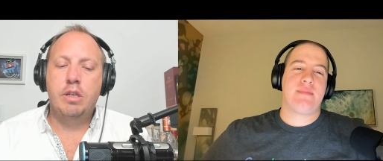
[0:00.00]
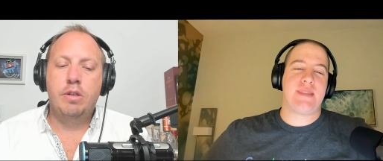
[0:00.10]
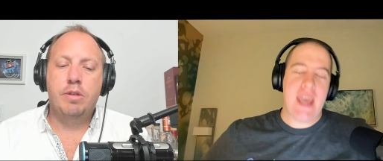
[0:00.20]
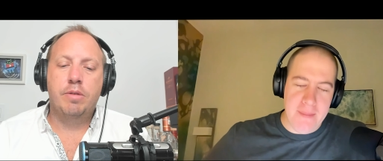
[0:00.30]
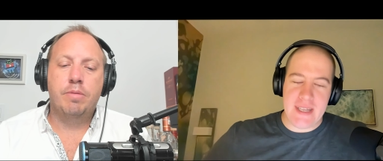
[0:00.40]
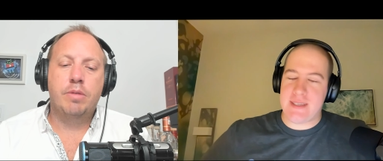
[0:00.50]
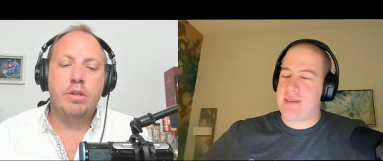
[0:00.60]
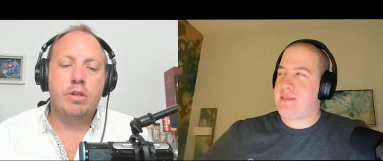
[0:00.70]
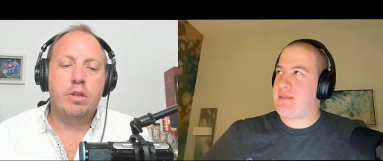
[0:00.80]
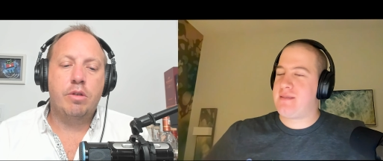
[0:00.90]
Speaker 1: Damn it!
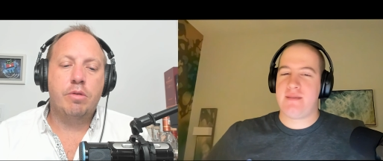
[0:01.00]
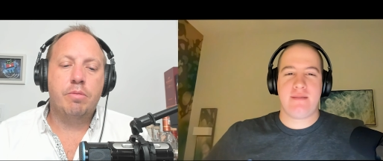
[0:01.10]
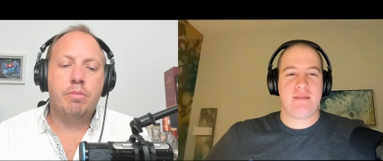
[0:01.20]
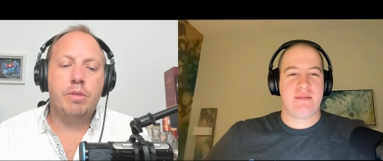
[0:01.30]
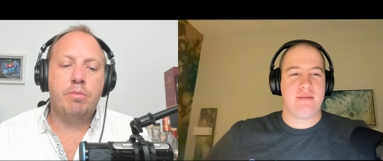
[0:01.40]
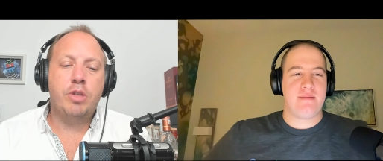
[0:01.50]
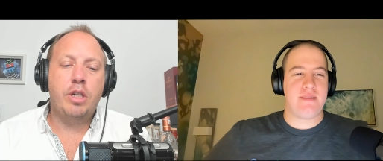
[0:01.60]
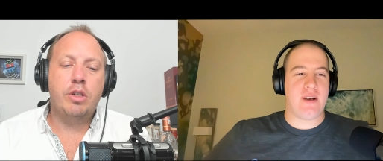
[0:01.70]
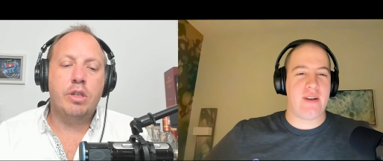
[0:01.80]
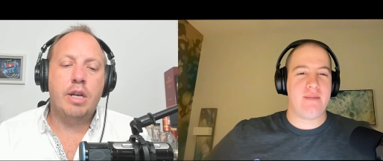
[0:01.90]
So some
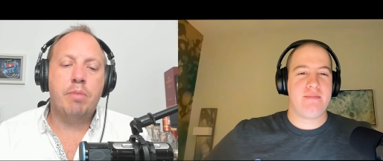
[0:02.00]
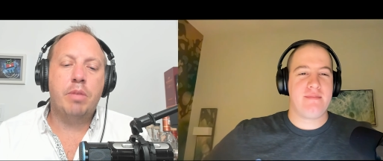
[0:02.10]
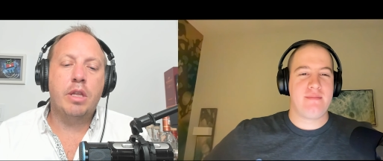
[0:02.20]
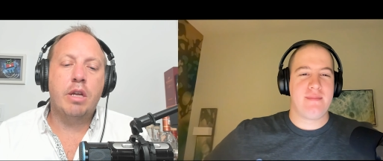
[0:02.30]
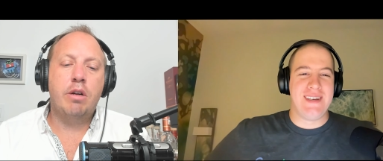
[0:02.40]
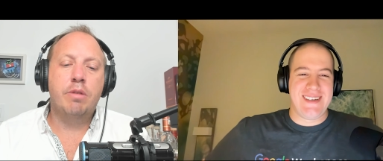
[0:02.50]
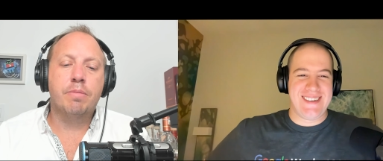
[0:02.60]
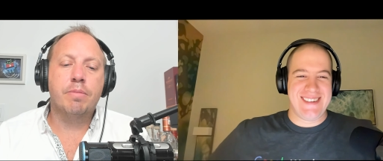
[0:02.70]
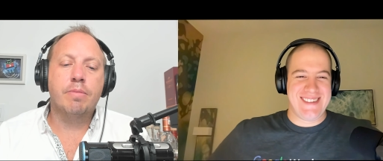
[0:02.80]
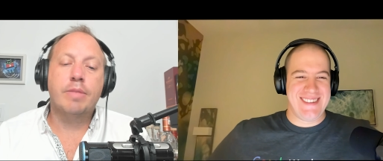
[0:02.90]
changes Sorry. happening there.
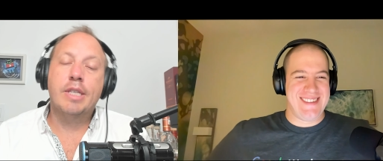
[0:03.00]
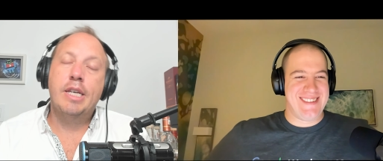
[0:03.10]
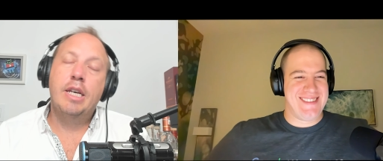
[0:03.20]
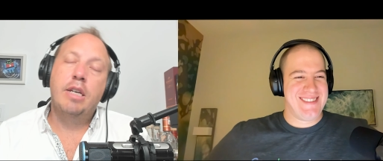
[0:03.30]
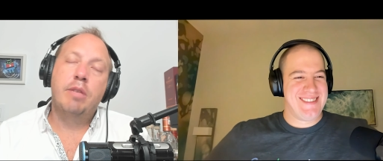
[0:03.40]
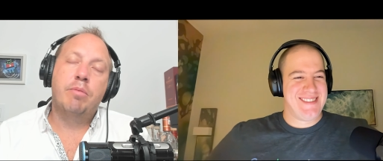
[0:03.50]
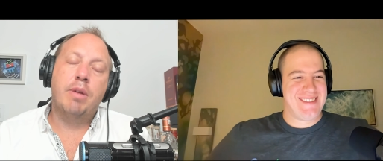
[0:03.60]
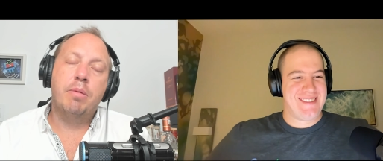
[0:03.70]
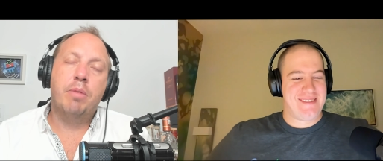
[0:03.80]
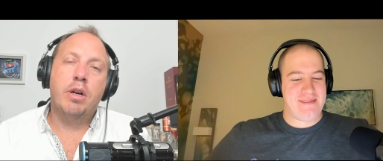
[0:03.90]
Probably
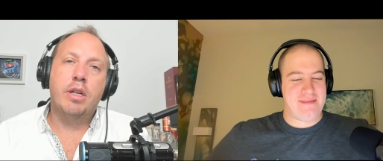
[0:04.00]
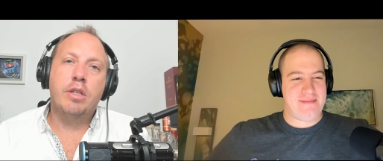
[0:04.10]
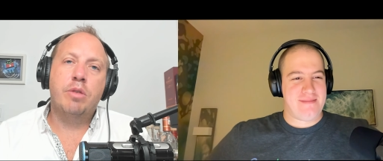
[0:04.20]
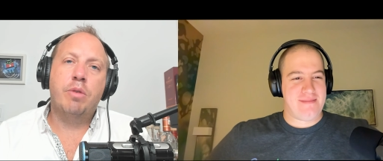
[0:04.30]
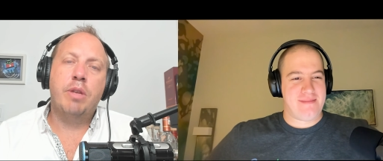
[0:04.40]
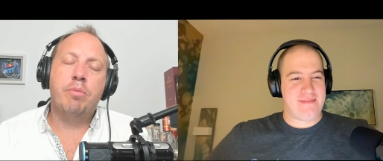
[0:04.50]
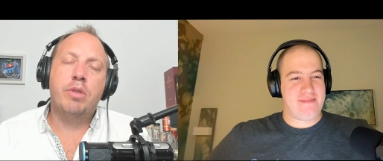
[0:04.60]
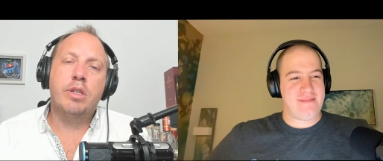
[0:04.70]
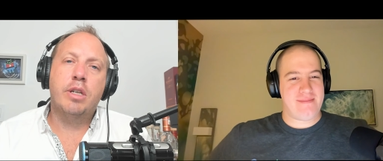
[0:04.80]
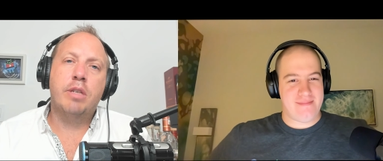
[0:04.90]
part of that twenty
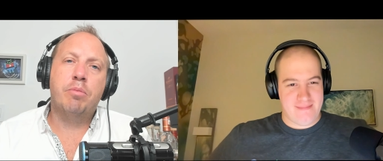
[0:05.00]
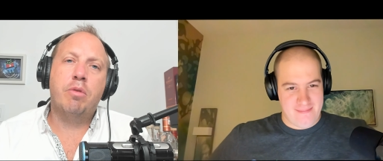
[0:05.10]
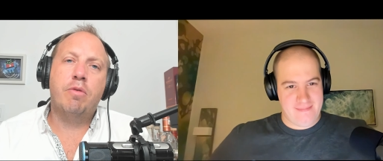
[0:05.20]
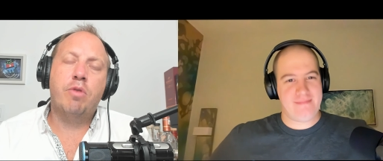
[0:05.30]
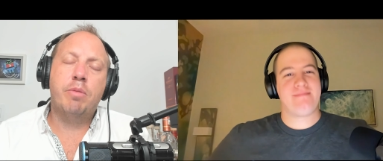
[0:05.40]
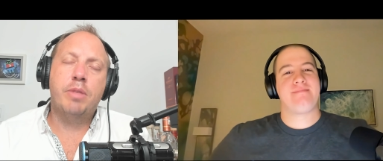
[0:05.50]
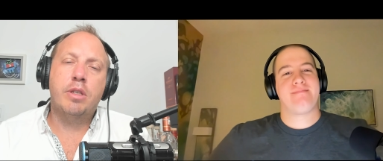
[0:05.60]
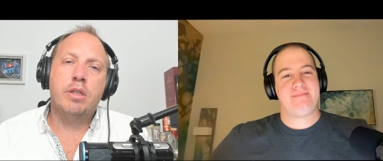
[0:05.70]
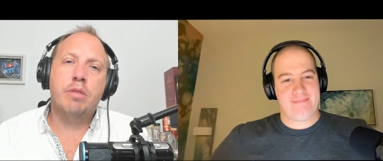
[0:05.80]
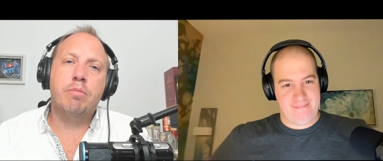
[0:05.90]
percent performance
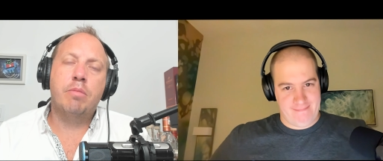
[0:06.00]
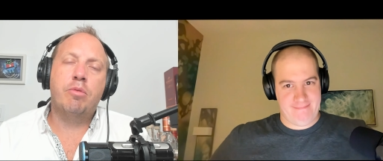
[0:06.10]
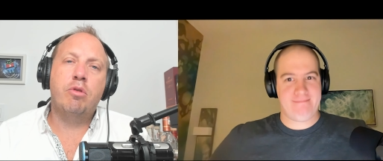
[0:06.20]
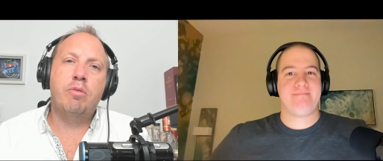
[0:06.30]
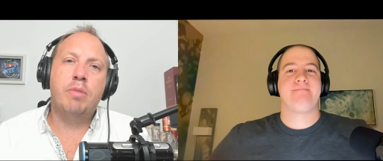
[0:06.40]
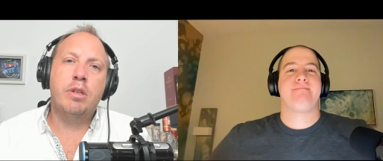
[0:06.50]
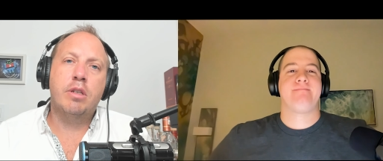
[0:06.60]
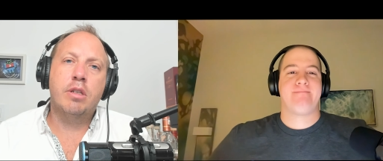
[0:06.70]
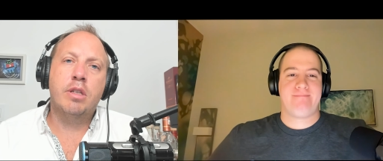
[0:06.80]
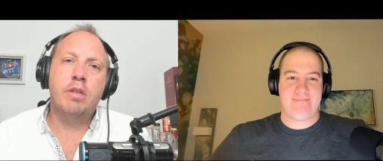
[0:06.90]
improvement
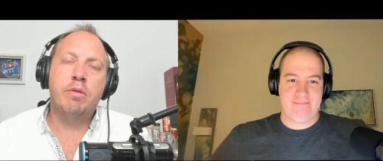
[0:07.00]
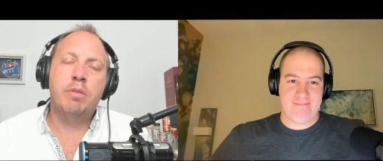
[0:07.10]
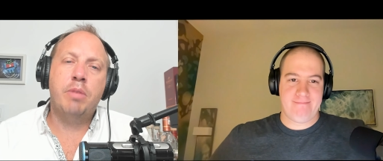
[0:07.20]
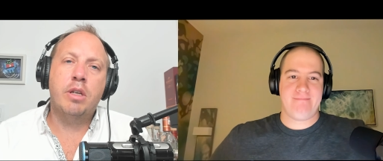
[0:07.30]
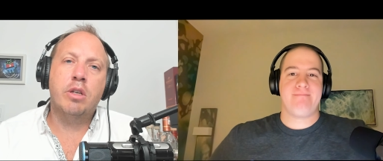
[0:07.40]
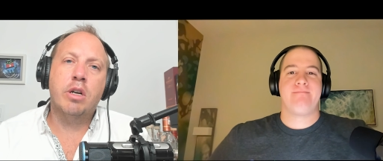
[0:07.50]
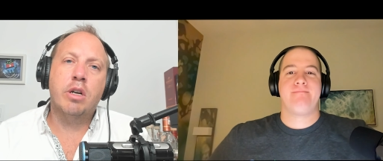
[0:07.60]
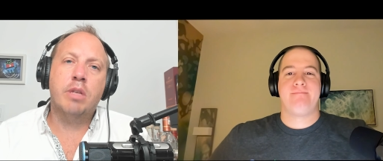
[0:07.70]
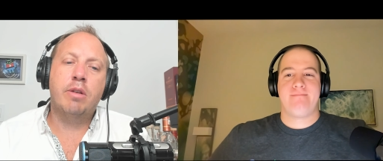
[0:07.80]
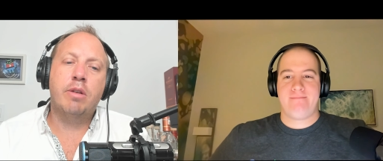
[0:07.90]
that was being talked
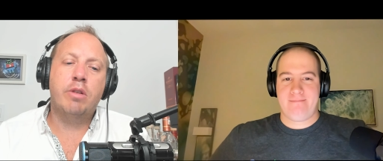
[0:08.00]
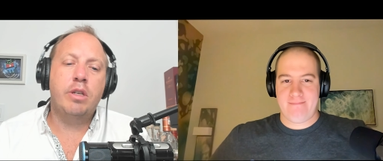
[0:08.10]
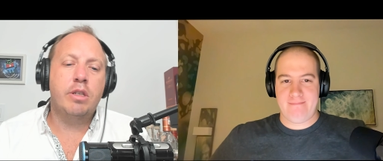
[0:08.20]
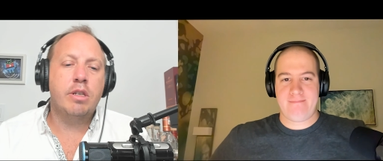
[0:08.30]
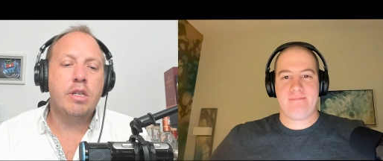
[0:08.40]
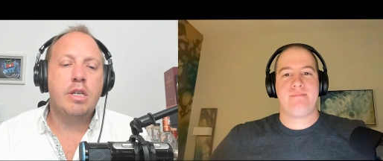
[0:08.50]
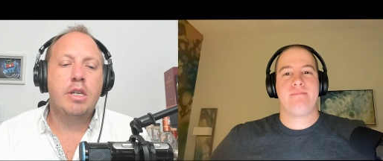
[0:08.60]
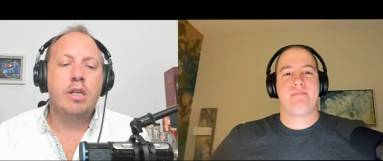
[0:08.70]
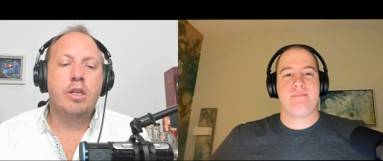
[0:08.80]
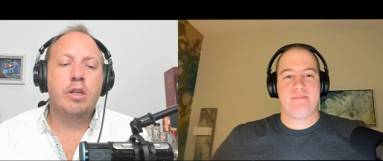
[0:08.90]
about, right?
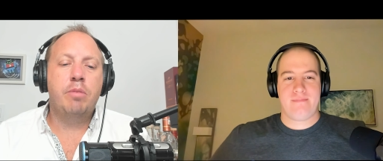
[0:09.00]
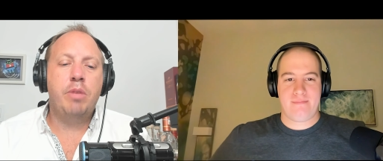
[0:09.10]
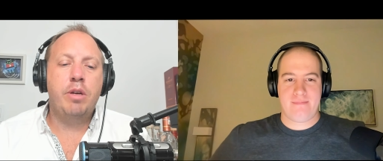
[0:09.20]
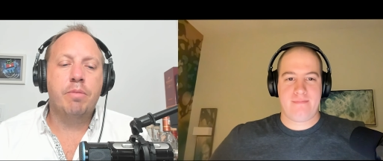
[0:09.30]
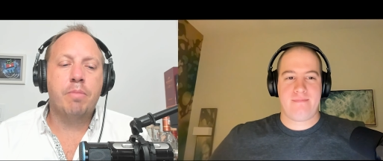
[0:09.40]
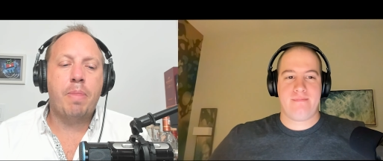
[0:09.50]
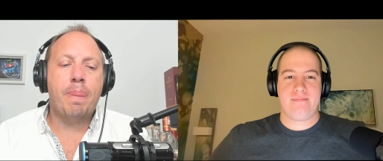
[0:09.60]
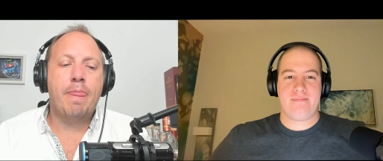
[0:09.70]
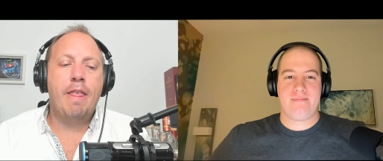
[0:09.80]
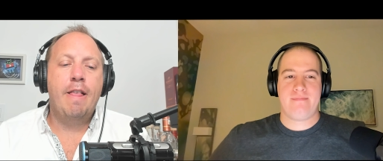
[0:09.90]
Could be.
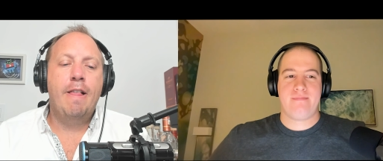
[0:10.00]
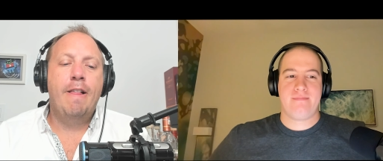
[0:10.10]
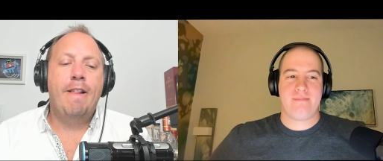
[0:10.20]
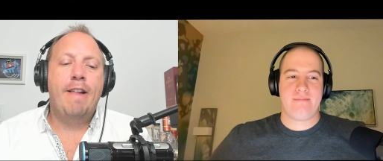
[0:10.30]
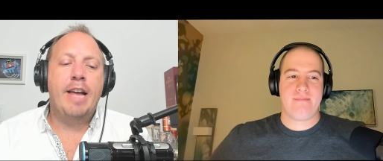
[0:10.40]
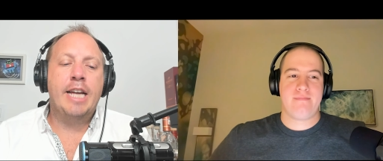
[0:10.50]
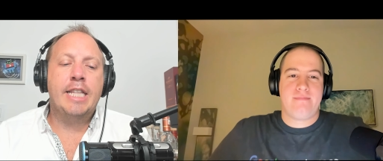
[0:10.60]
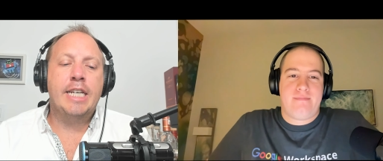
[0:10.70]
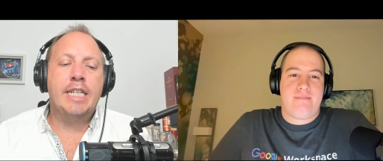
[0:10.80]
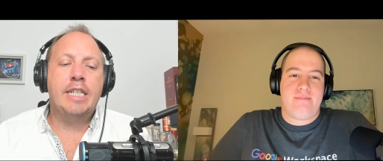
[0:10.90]
And
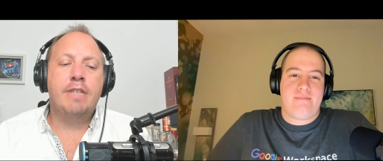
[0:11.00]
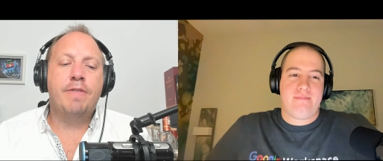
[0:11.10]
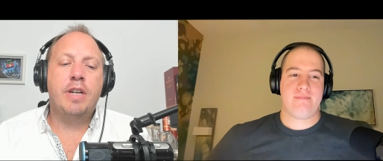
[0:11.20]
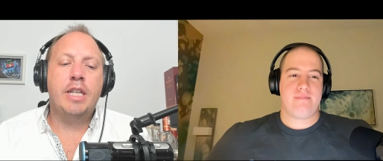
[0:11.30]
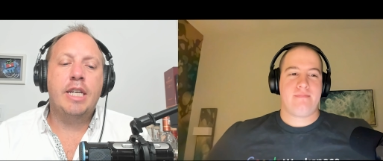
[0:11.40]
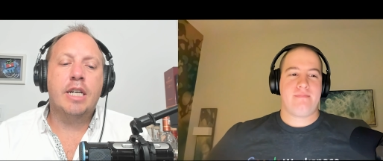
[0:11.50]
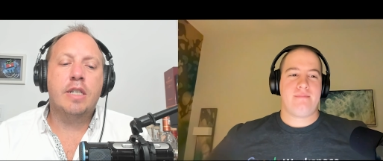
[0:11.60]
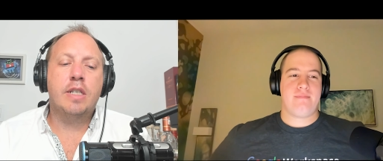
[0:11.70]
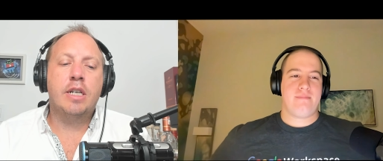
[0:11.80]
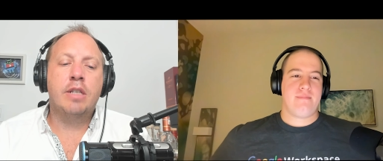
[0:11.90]
then finally, next
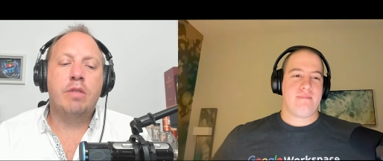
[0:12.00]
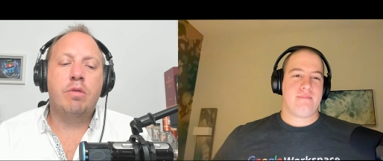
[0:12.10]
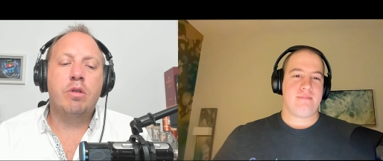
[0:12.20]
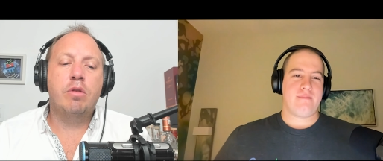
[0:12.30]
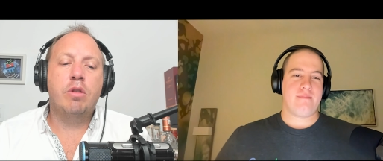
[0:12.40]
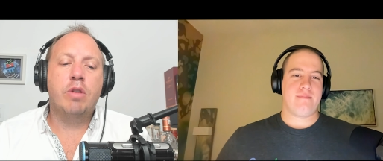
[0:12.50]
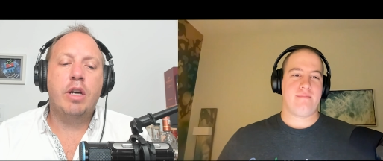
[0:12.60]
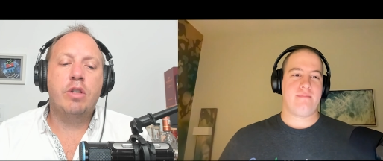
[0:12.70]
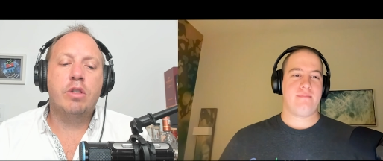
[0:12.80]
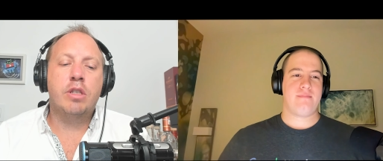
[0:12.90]
on the road locations have